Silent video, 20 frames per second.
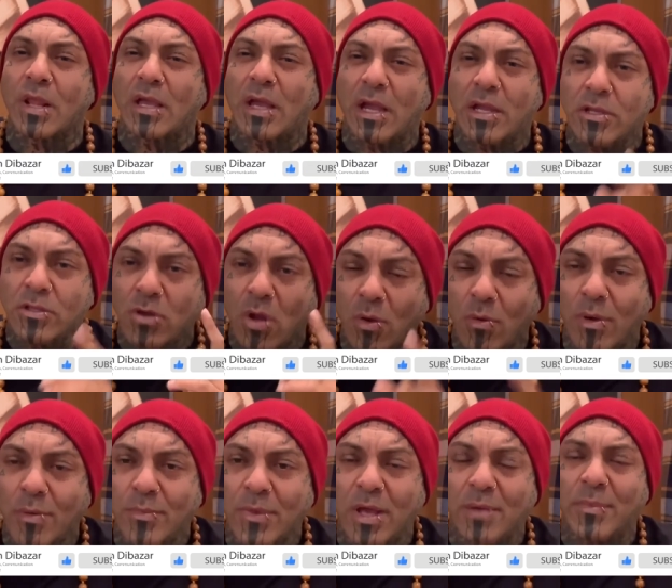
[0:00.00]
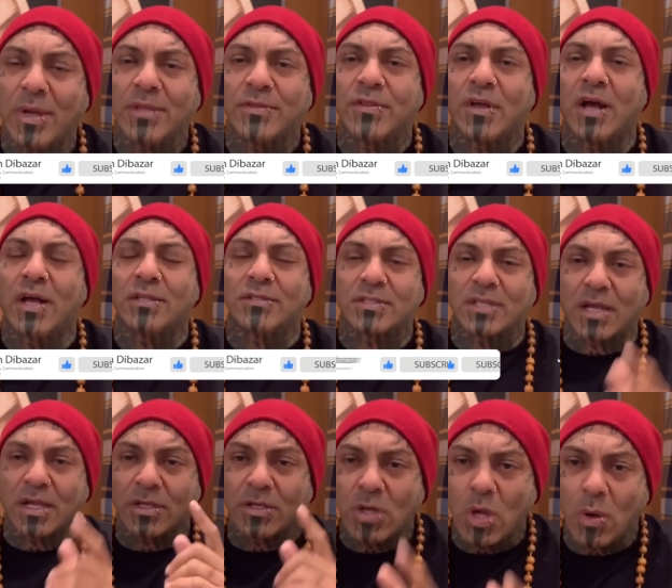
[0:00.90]
I know I'm not my thoughts.
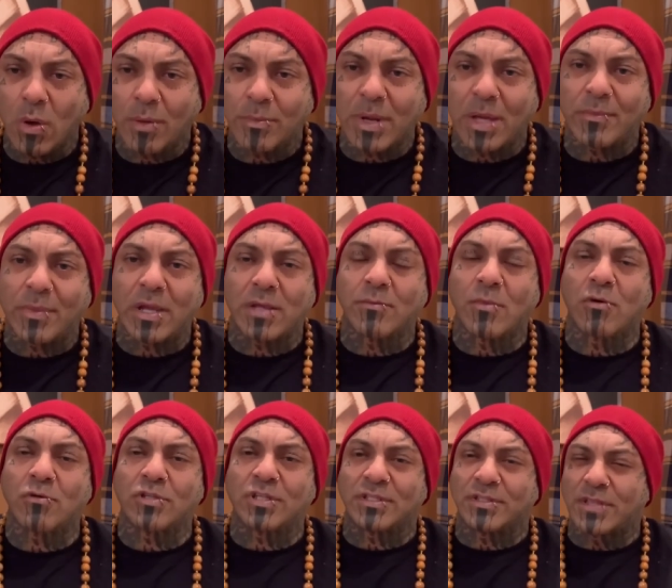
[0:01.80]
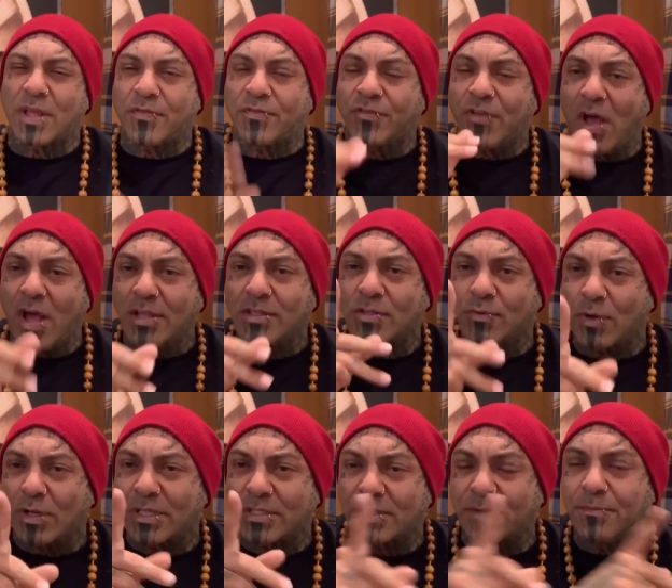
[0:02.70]
I know I'm not my emotions. The thoughts
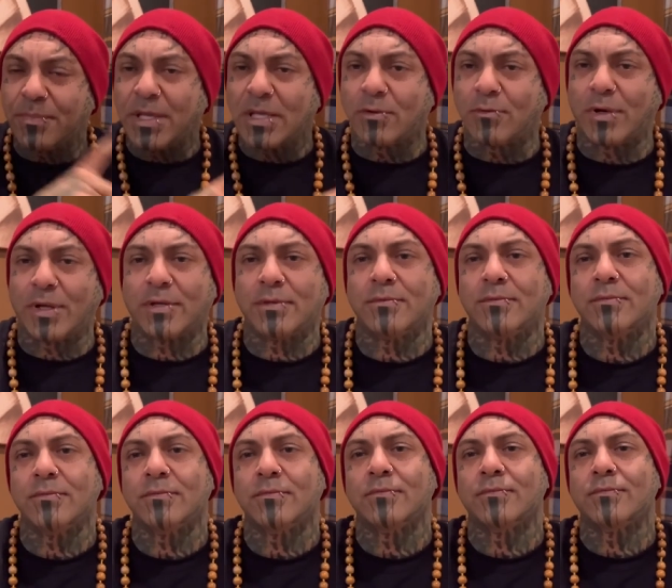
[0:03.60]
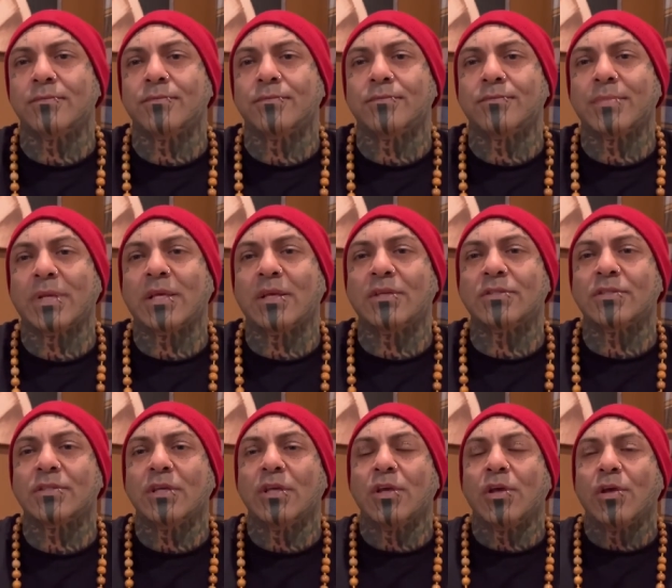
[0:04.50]
one is a big one.
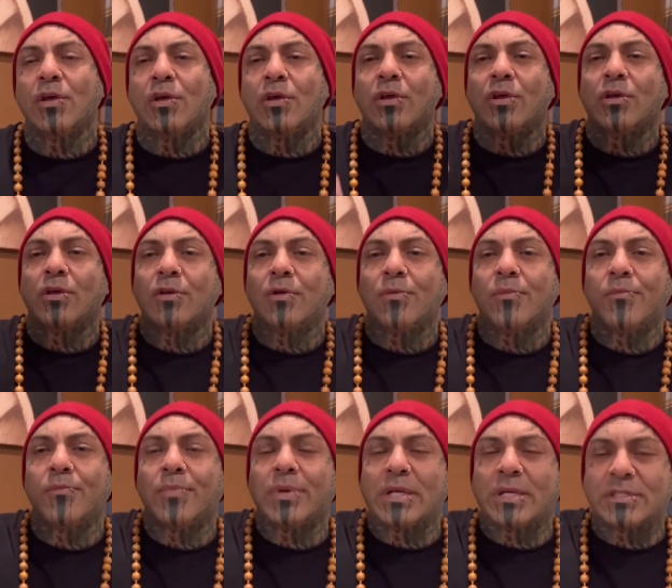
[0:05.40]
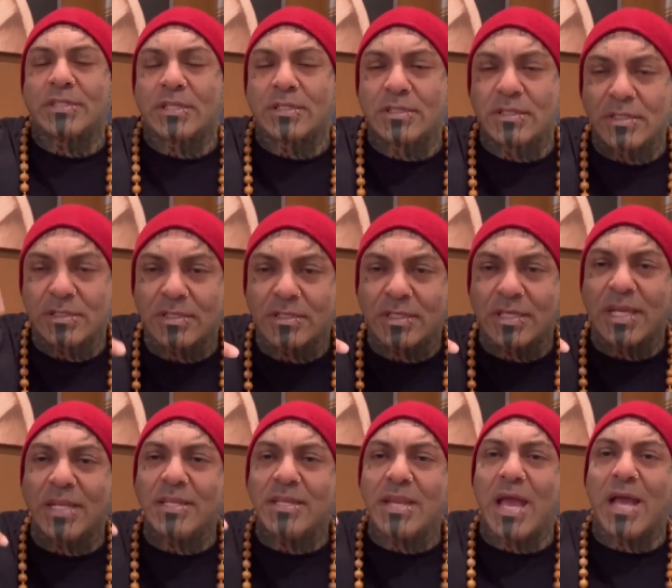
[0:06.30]
Because, because it
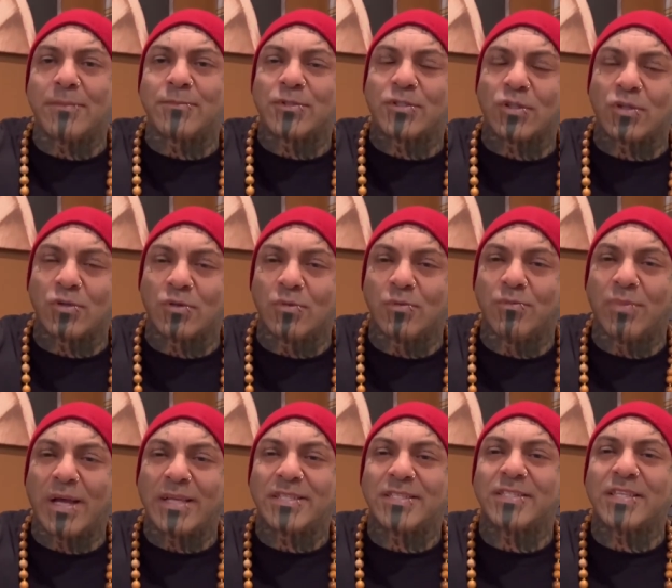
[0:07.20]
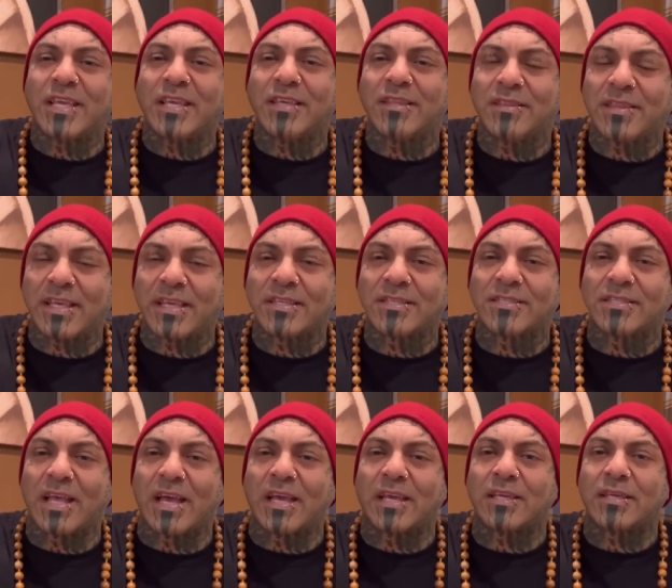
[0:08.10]
kidnaps you by saying things
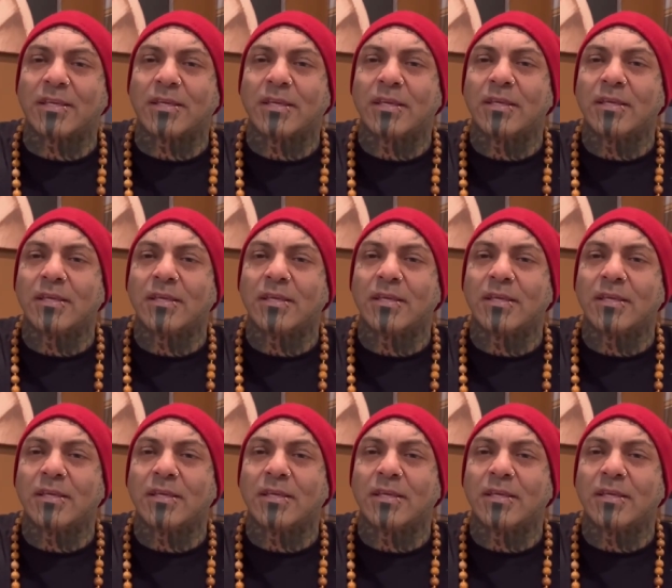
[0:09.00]
like,